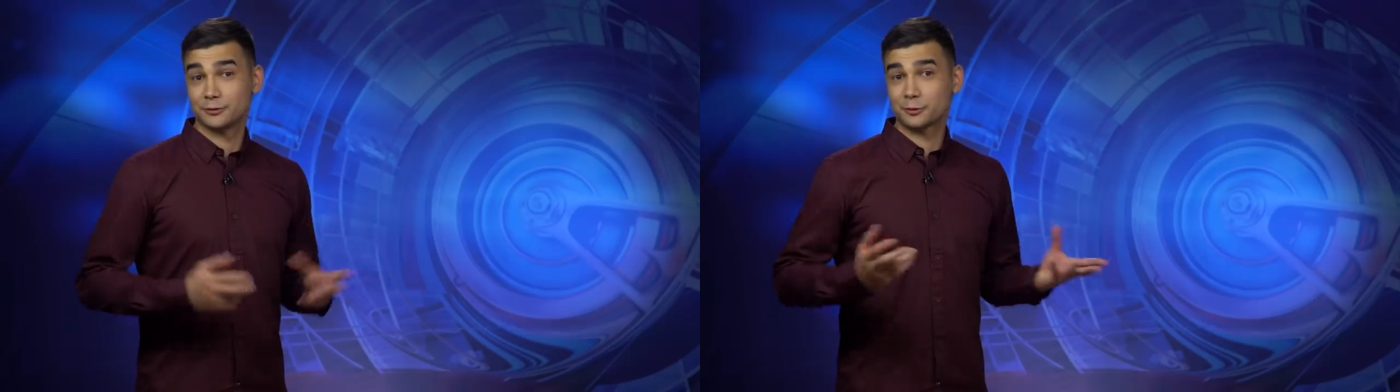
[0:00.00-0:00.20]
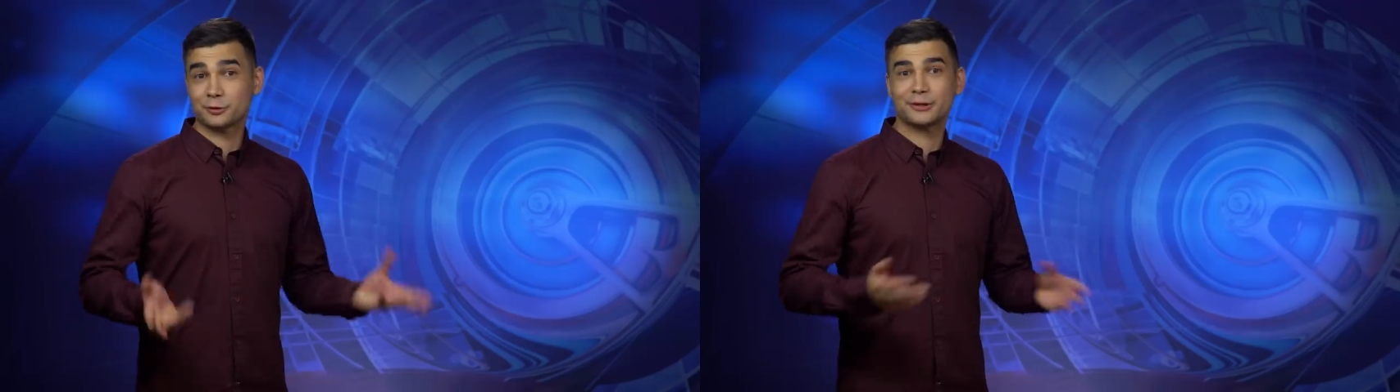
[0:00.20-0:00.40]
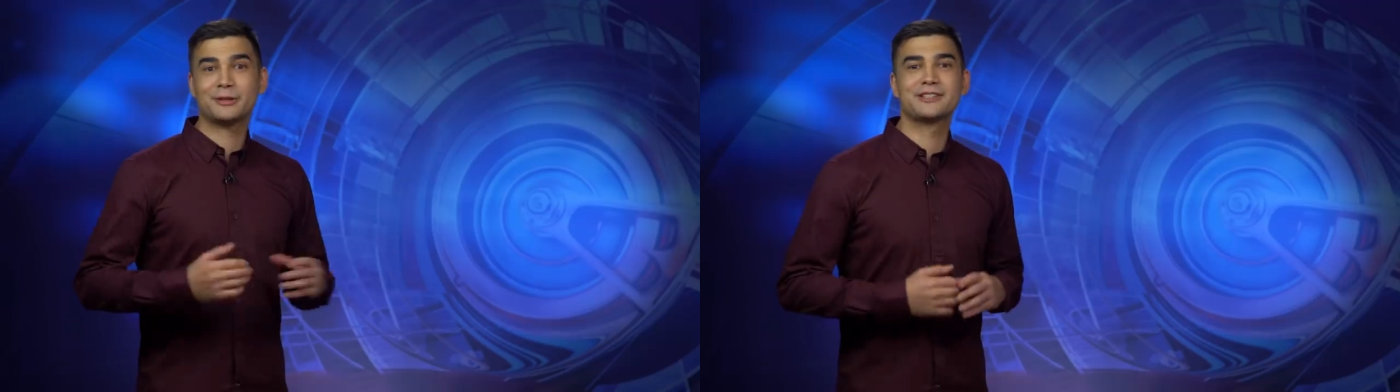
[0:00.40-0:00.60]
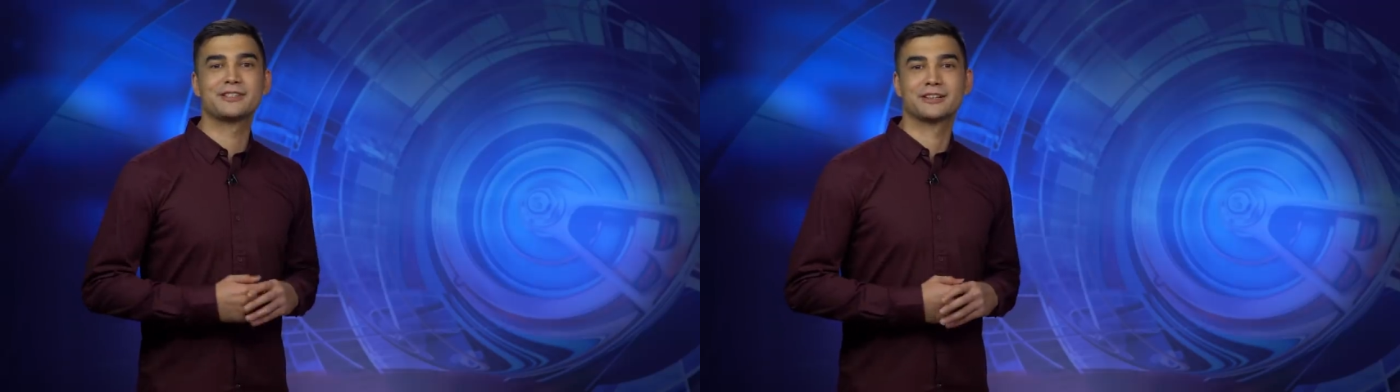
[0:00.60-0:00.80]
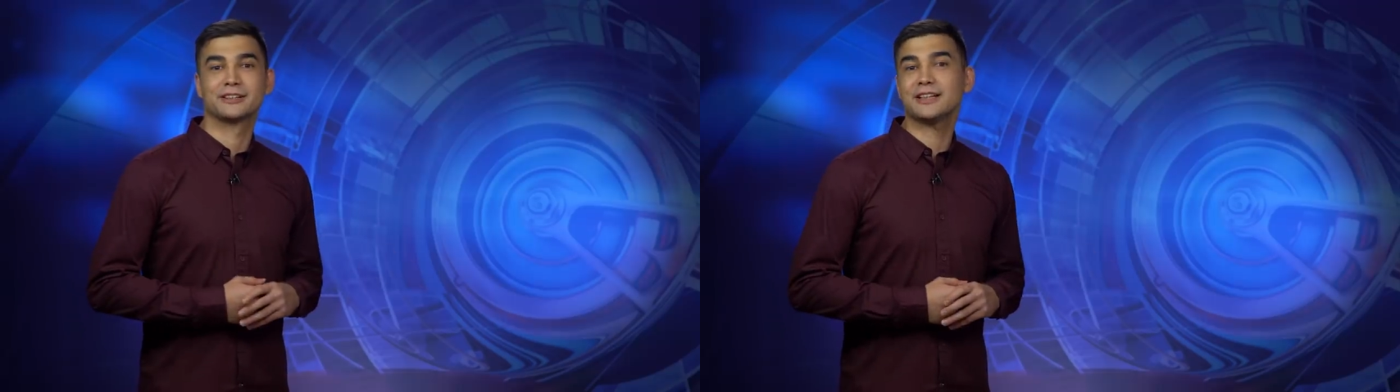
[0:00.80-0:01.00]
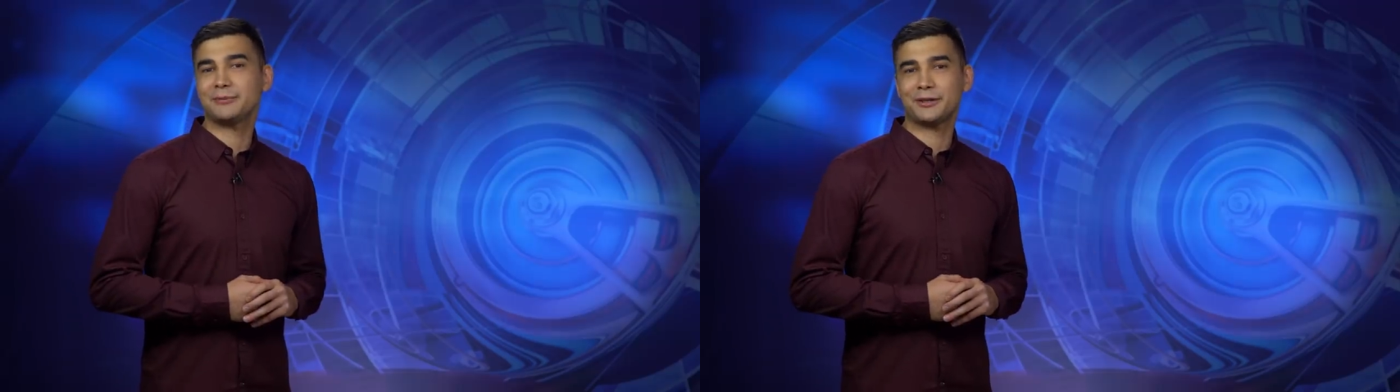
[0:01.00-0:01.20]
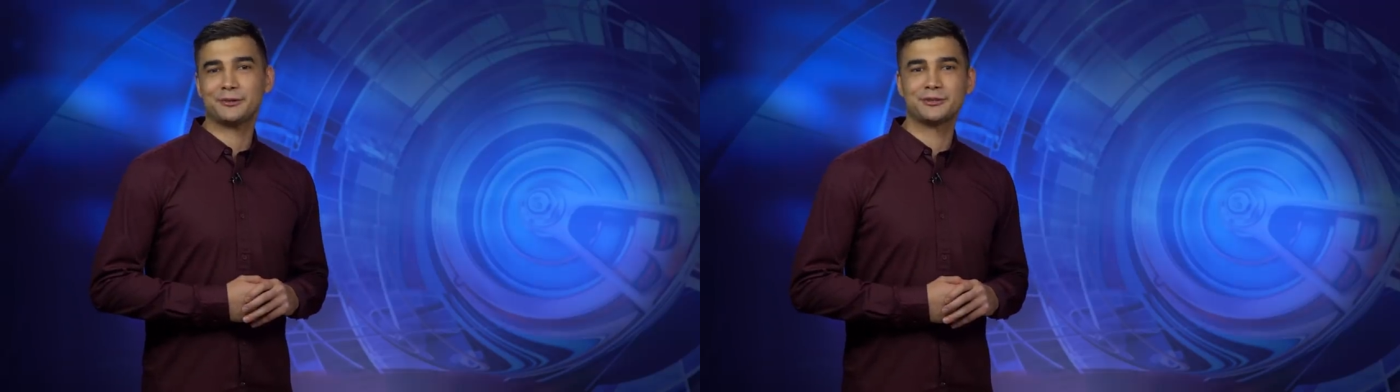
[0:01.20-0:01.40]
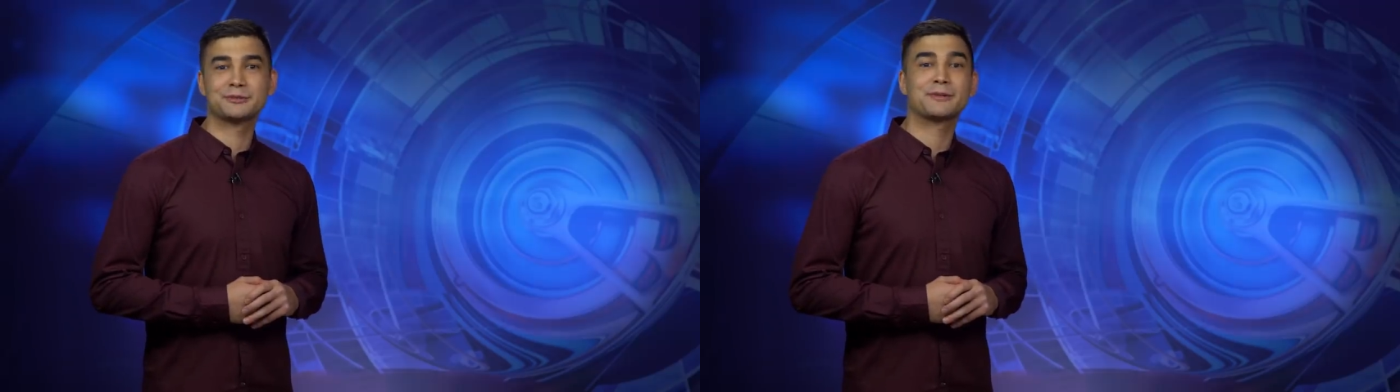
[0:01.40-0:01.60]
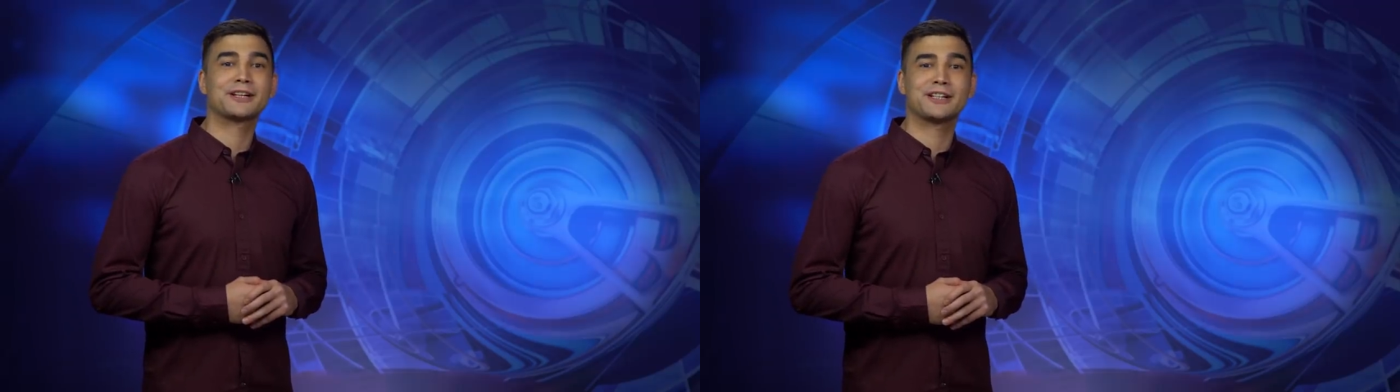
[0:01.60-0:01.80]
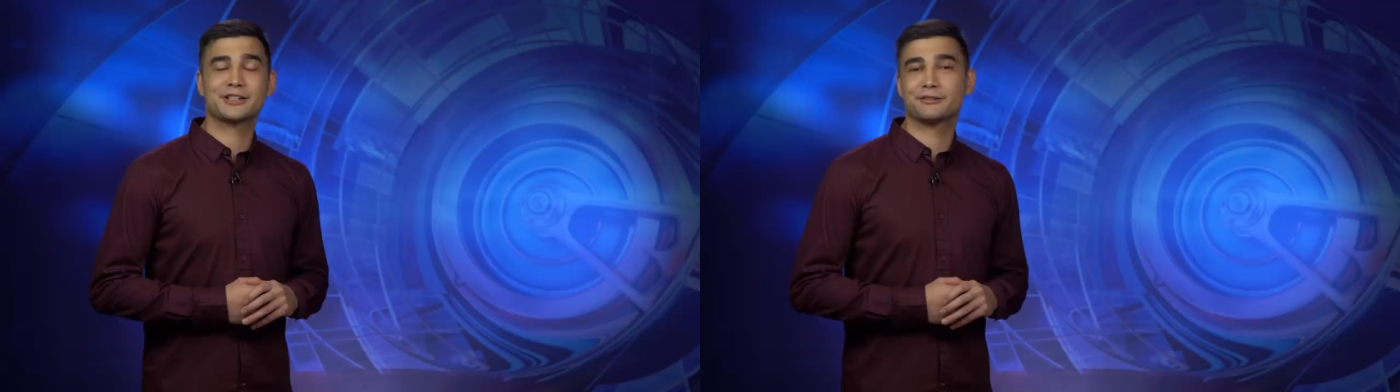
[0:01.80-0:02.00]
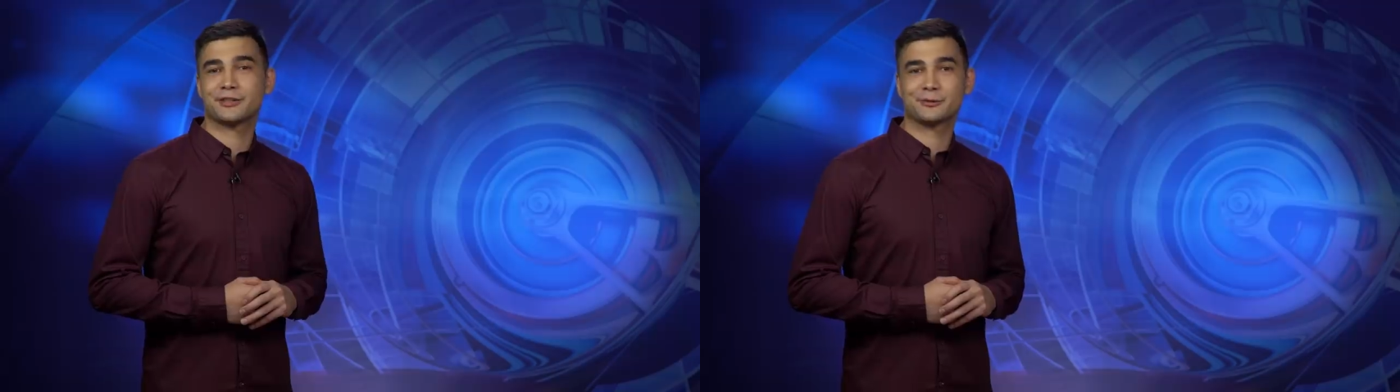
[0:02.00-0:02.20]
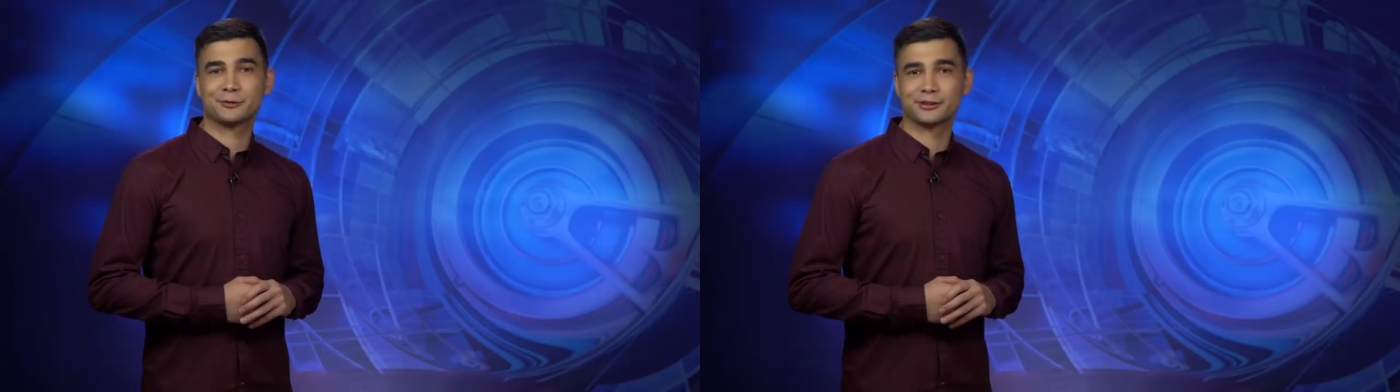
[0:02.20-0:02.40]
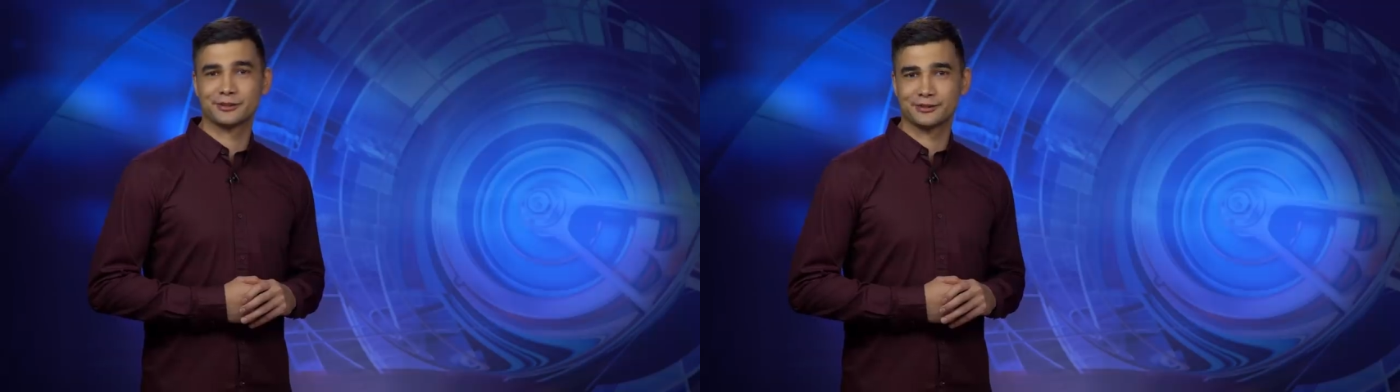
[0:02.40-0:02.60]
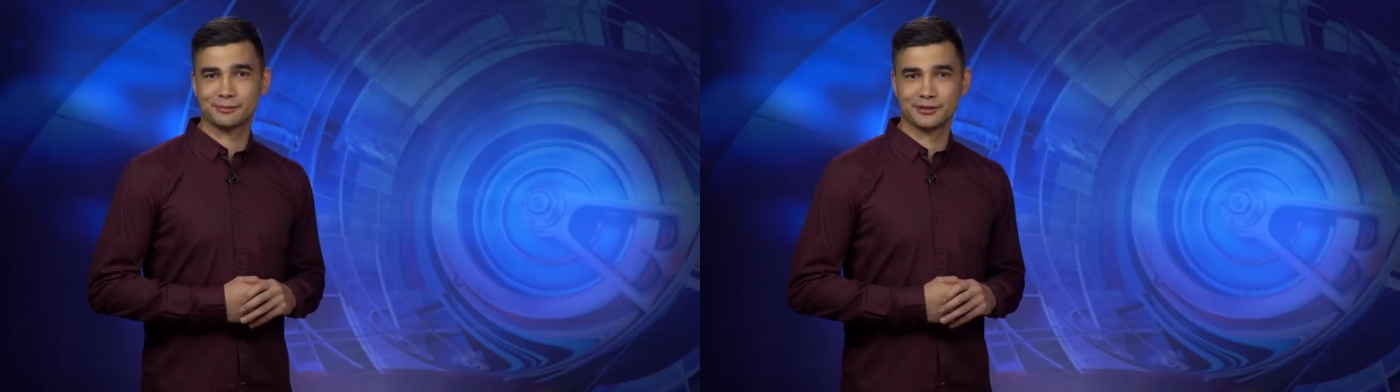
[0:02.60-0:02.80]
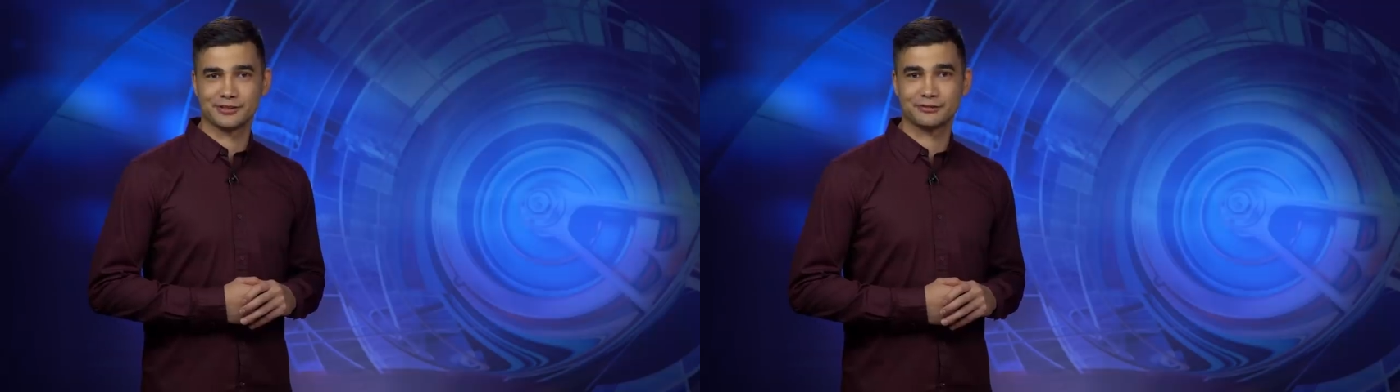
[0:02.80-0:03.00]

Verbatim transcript: Well, Captains, how is your French destroyer research coming